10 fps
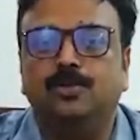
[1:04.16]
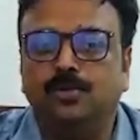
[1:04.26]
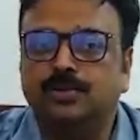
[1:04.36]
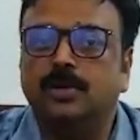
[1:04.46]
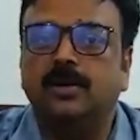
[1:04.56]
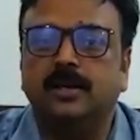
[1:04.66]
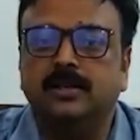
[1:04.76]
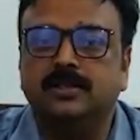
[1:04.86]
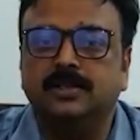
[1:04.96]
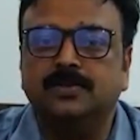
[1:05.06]
those
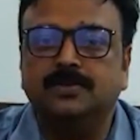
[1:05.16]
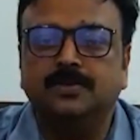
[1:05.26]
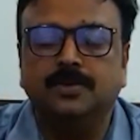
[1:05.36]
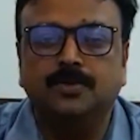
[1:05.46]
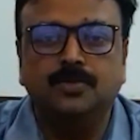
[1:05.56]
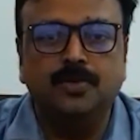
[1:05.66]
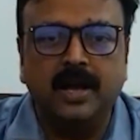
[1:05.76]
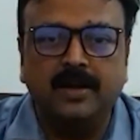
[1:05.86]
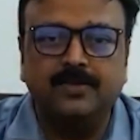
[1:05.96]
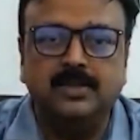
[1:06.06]
organisms who
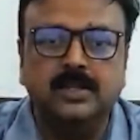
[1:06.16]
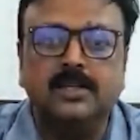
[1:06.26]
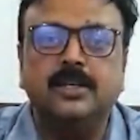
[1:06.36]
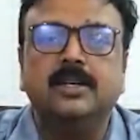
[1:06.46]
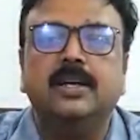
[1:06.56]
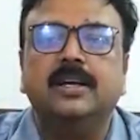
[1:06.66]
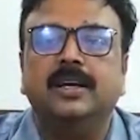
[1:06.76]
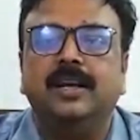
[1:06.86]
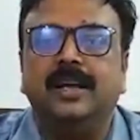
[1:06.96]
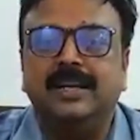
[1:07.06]
have the
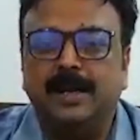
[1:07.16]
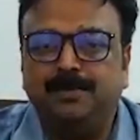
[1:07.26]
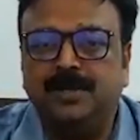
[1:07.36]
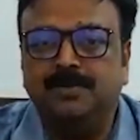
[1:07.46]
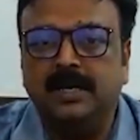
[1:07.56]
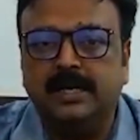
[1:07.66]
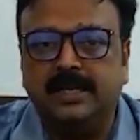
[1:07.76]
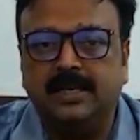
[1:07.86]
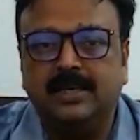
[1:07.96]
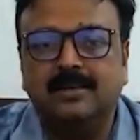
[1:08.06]

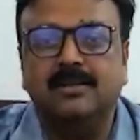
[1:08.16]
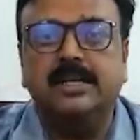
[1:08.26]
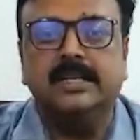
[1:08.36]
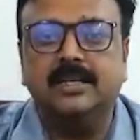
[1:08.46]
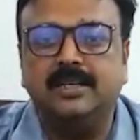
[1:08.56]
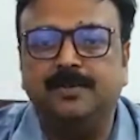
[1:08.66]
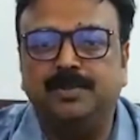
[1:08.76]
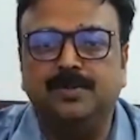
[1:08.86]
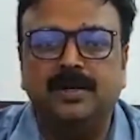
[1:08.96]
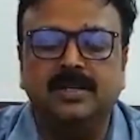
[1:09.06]
adaptability, greater
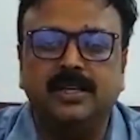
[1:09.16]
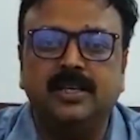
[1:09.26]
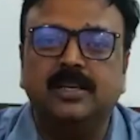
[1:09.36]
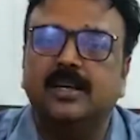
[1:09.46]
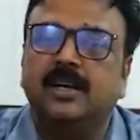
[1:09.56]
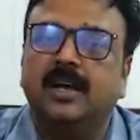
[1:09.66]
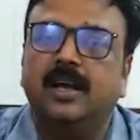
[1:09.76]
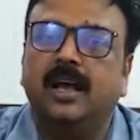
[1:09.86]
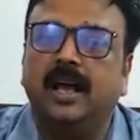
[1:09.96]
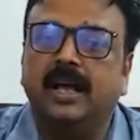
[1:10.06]
adaptability
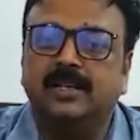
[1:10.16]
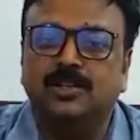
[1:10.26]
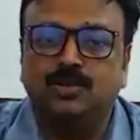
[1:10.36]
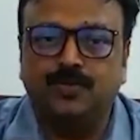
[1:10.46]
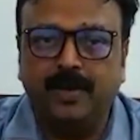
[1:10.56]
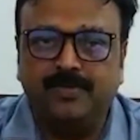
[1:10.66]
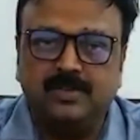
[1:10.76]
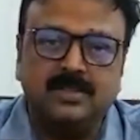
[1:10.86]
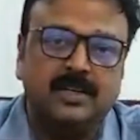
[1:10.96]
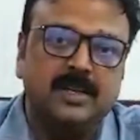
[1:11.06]
and
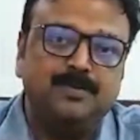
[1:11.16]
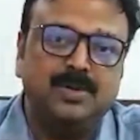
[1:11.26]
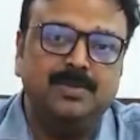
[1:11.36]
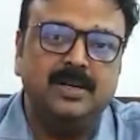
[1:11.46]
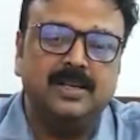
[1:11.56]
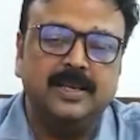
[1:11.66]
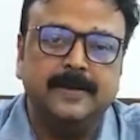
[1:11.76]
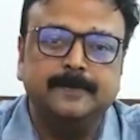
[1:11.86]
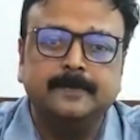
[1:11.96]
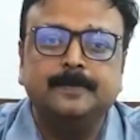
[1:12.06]
swifter adaptability,
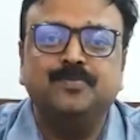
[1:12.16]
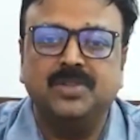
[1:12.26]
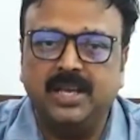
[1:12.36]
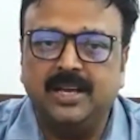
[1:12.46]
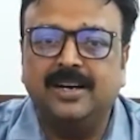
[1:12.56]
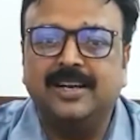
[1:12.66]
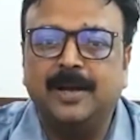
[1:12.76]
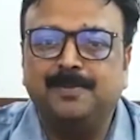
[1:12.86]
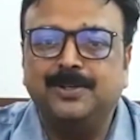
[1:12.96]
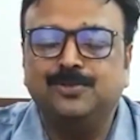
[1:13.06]
they are
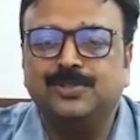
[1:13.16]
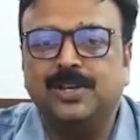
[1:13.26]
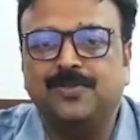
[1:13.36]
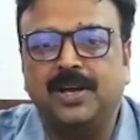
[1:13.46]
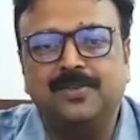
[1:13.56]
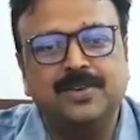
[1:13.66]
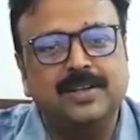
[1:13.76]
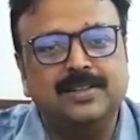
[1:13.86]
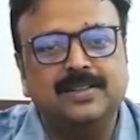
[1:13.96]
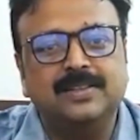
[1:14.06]
happen to survive
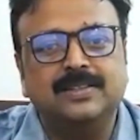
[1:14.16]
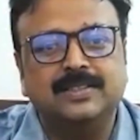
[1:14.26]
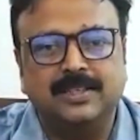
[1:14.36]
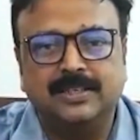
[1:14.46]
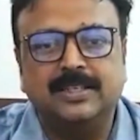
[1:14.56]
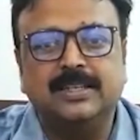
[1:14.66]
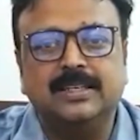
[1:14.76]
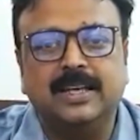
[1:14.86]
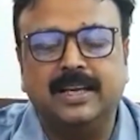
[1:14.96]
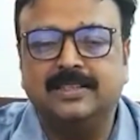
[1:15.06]
in certain
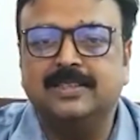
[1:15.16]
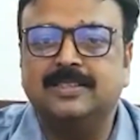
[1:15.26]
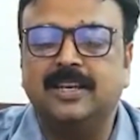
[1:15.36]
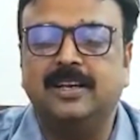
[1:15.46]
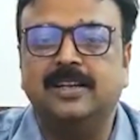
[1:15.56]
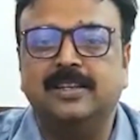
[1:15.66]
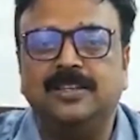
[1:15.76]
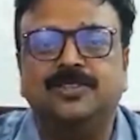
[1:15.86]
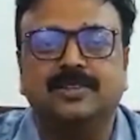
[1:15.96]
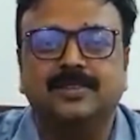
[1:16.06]
existing
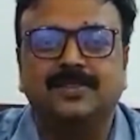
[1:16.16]
condition.